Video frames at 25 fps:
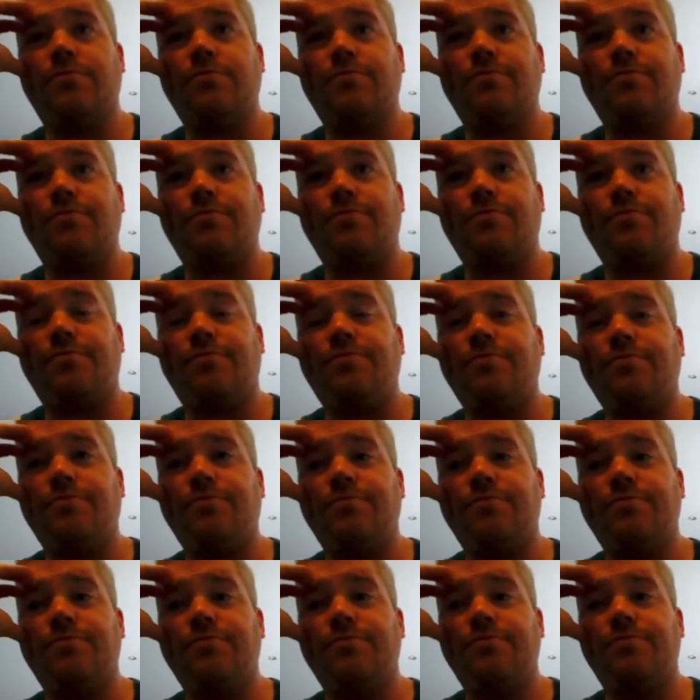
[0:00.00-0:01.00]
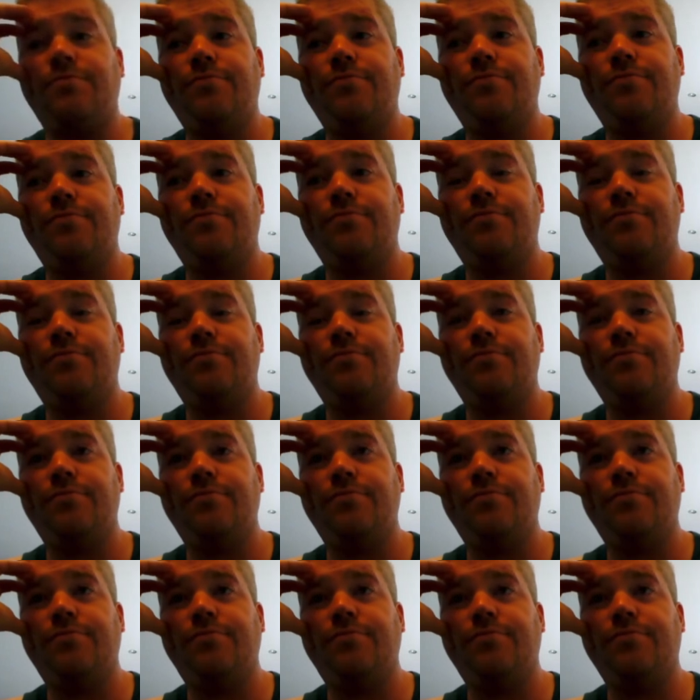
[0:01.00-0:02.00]

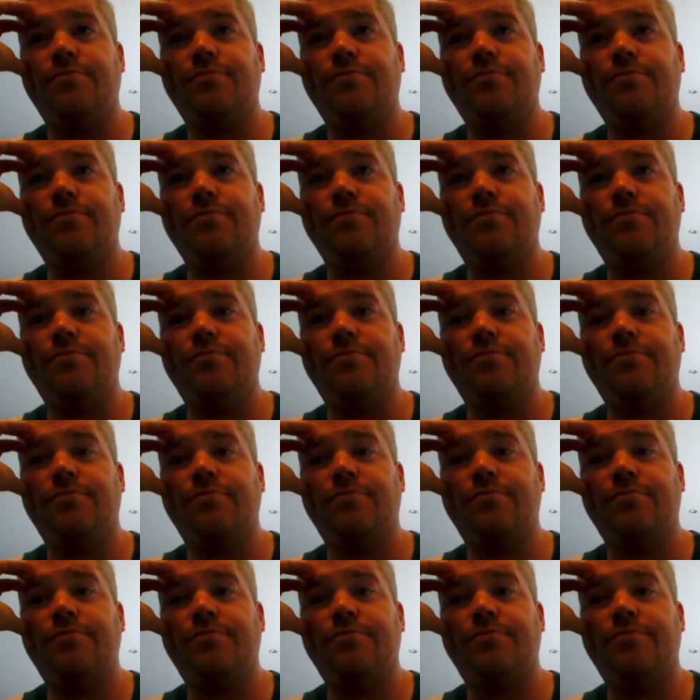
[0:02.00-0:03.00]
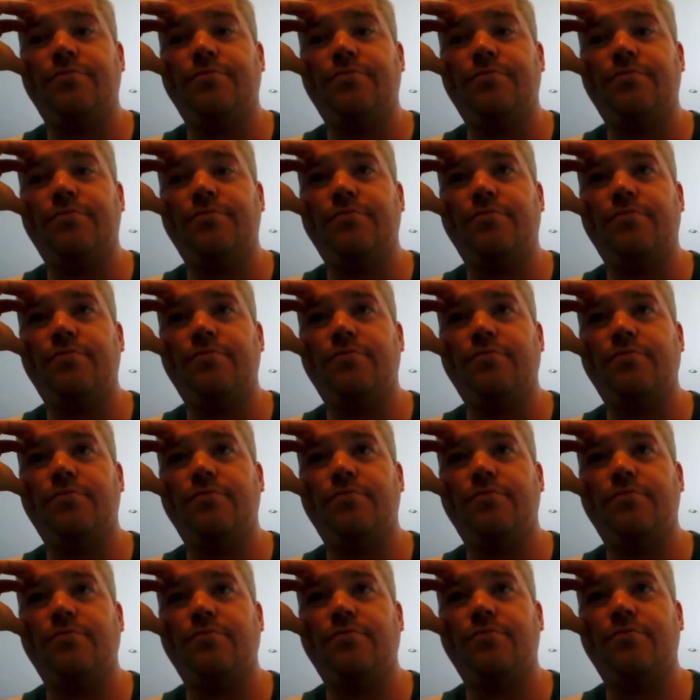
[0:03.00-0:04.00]

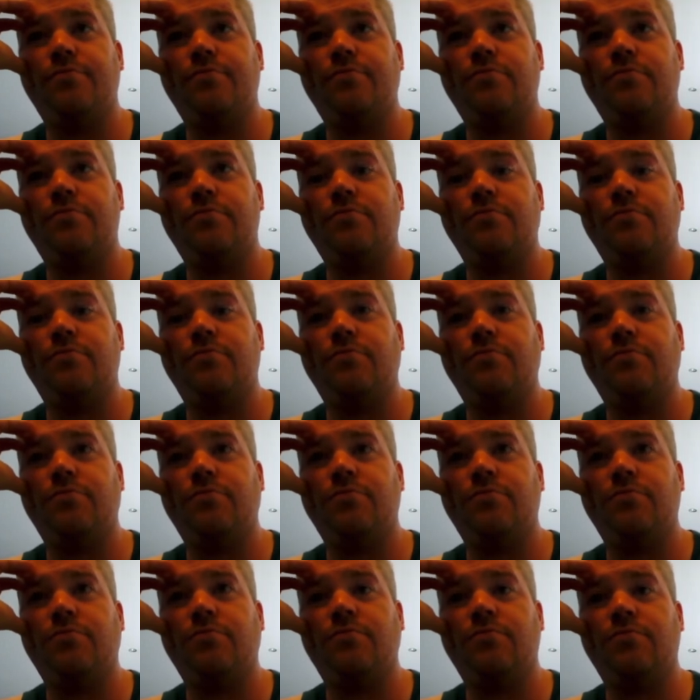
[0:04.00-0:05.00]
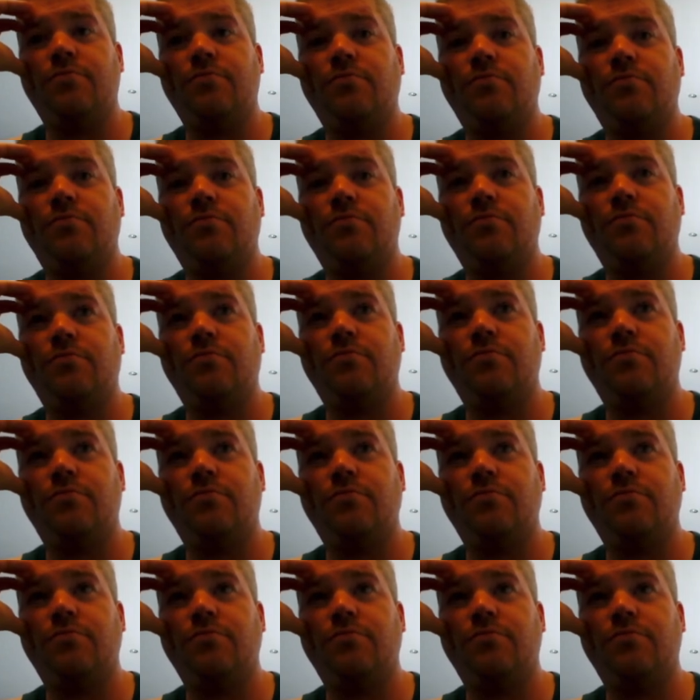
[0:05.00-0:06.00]

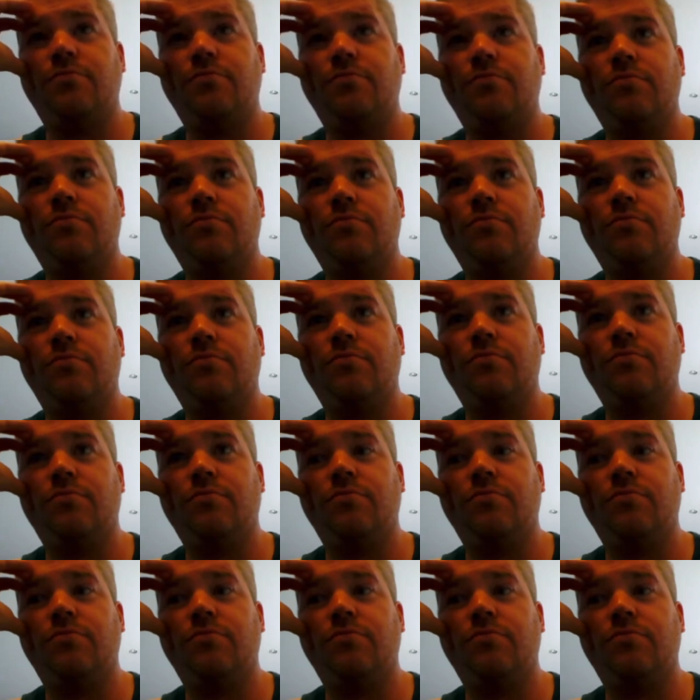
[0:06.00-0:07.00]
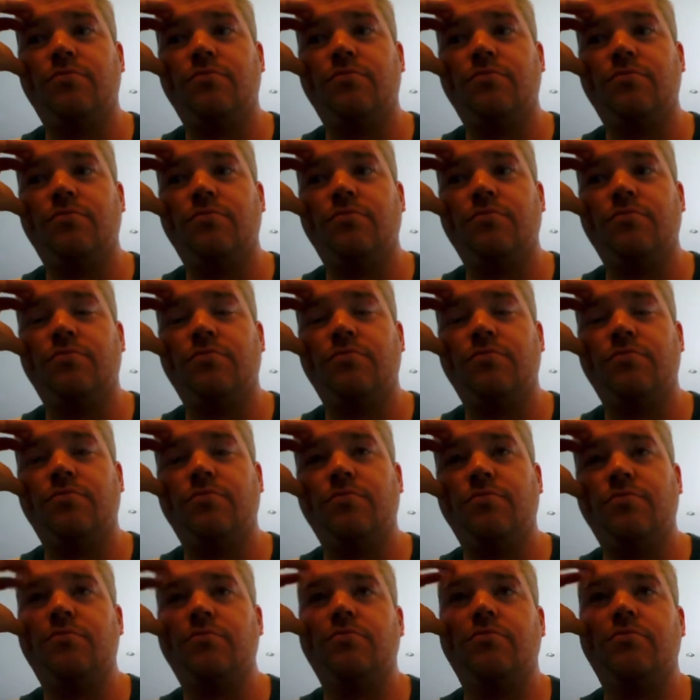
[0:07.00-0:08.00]
No words are spoken by the person on screen.